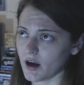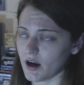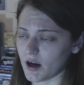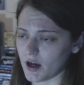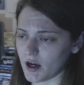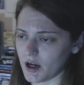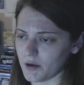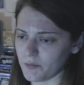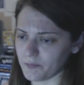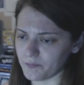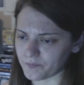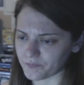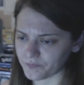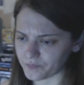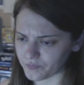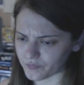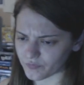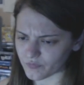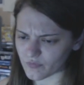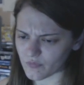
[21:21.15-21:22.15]
I
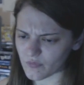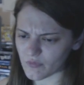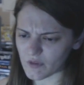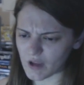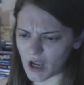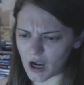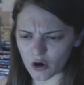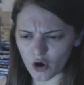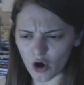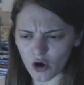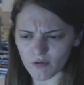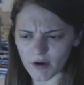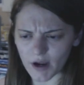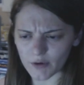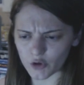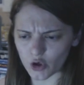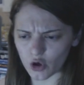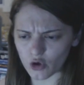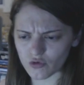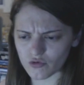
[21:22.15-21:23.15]
got
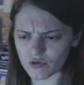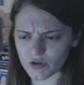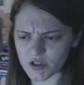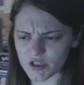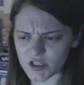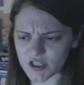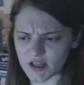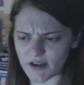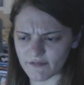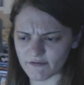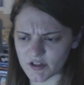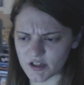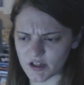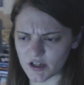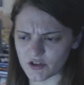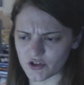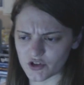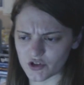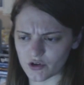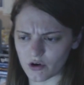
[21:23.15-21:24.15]
around 170
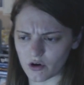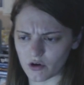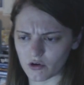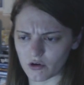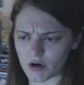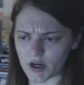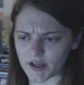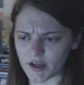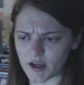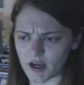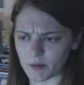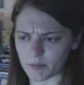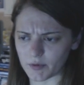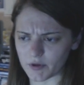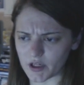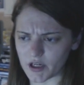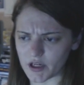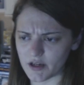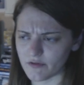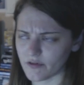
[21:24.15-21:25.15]
in store credit, I
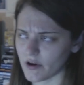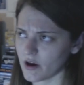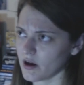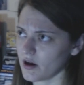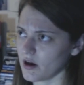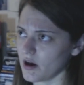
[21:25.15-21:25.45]
believe.